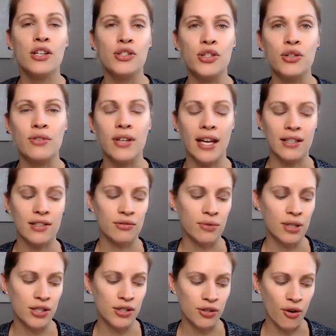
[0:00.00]
Do you like to
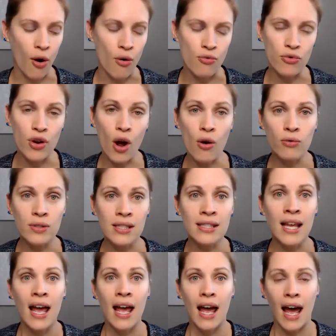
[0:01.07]
read your own
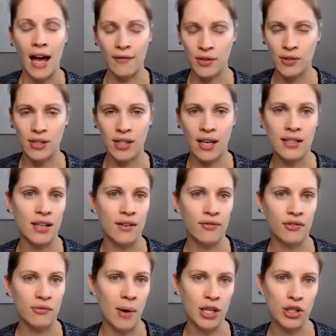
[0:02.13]
notes? Have you signed up
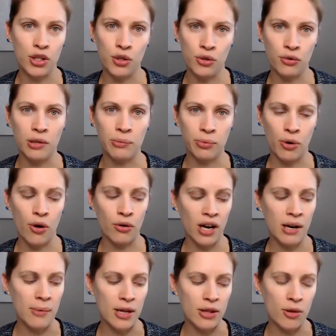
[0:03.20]
for my tutoring
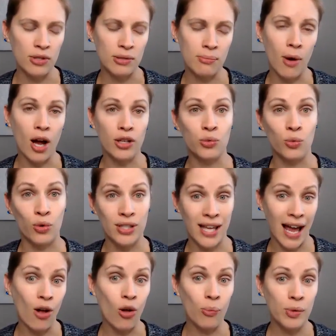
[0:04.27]
program and those modules
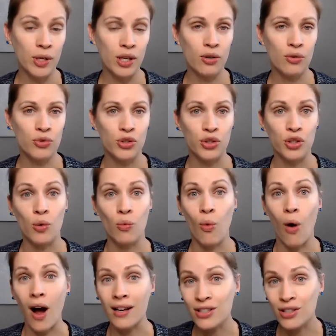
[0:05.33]
help you? Do you
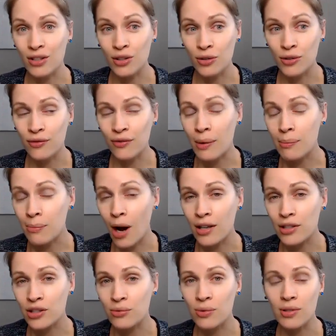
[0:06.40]
want to learn from
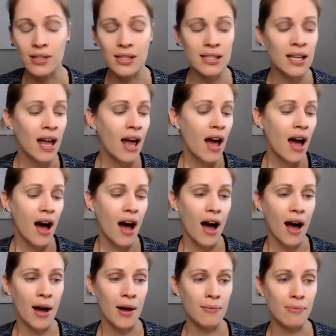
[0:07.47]
modules?
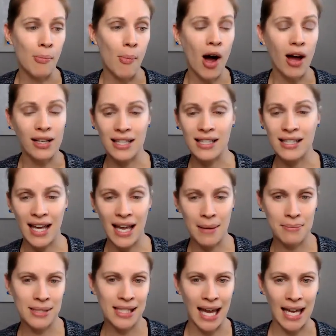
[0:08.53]
Um, mock
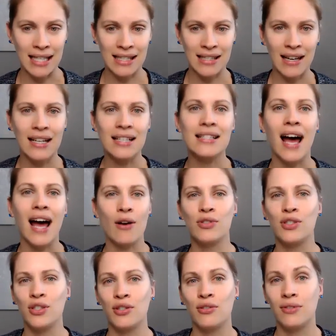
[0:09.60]
exams, case studies, how
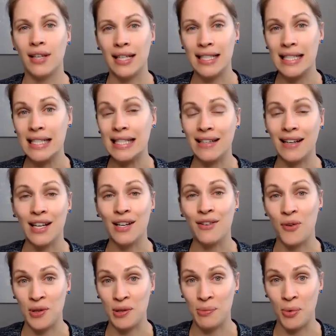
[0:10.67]
do you like to study
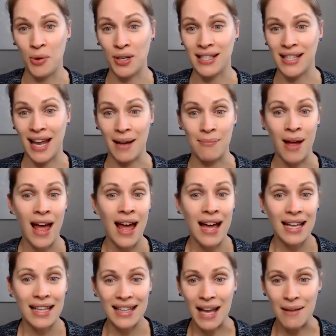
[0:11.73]
for the board exam?
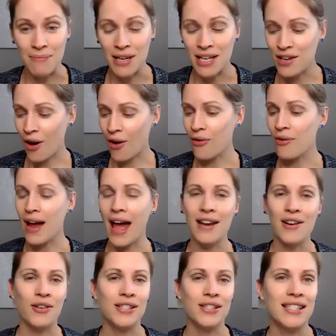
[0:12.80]
Let me know
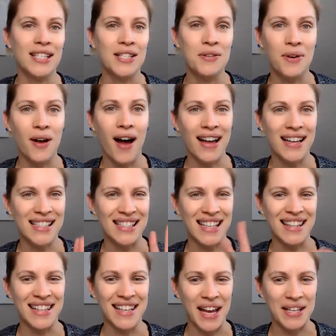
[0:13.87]
and I'll see you guys
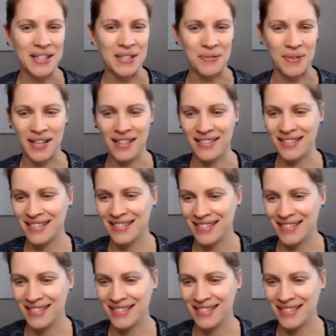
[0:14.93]
in the next one.